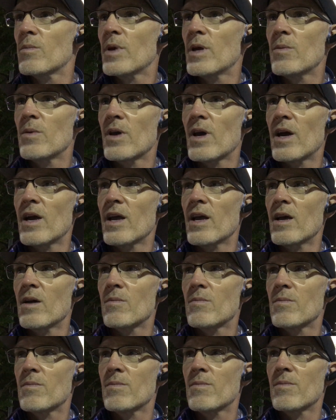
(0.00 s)
maybe I
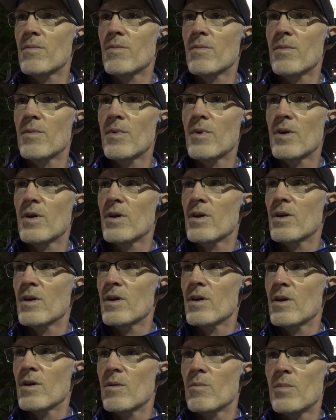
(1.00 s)
am
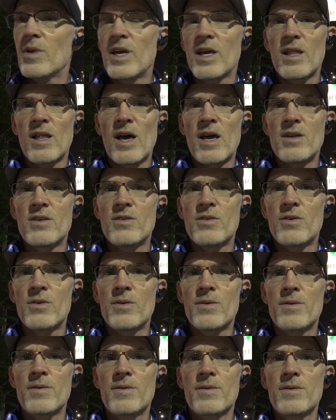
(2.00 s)
being lied
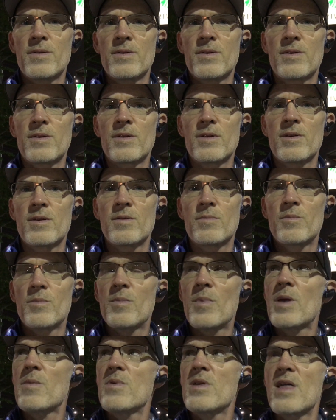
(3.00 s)
to.
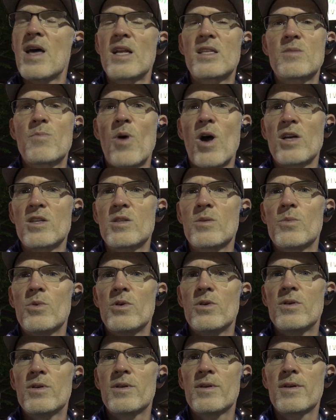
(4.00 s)
Maybe that's
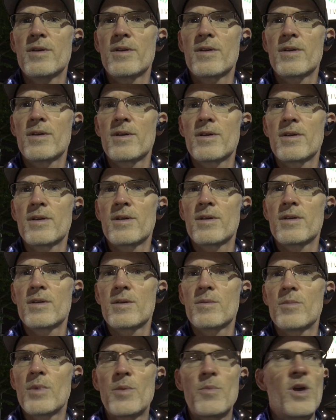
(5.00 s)
possible.
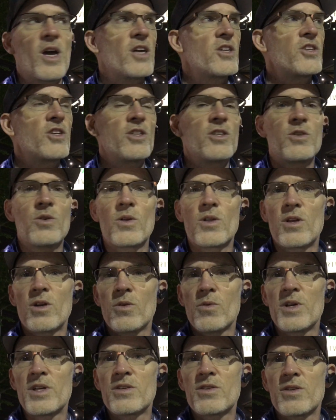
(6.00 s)
Maybe I should do a
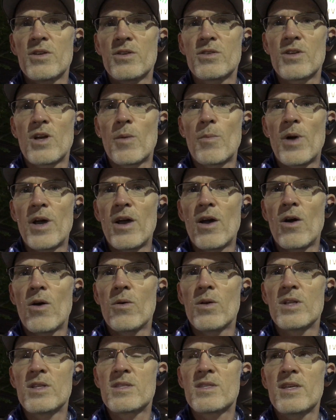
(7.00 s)
little research on my
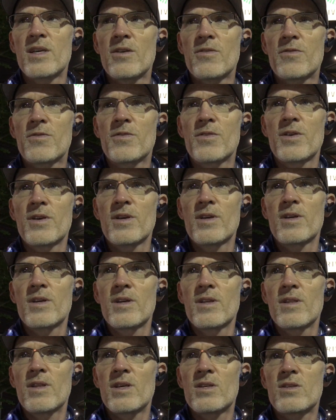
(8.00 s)
own and see if
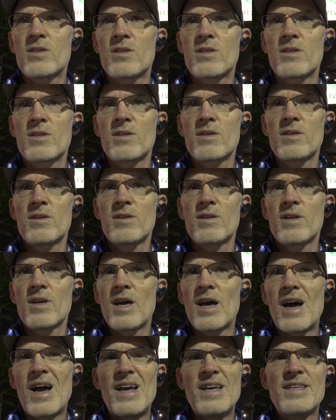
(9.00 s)
this
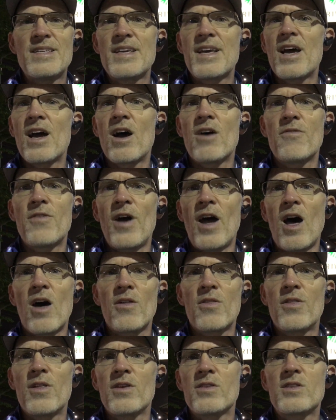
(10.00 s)
idea of
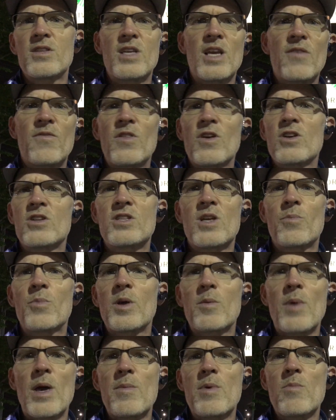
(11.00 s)
health is, see if there's
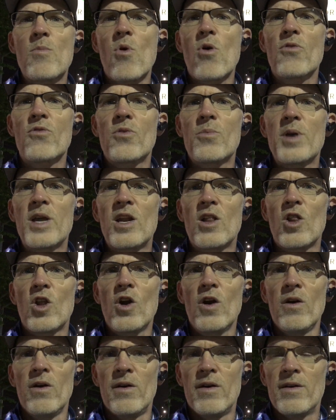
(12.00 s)
something maybe more for me to
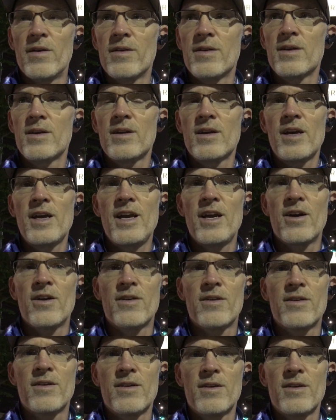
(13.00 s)
learn here.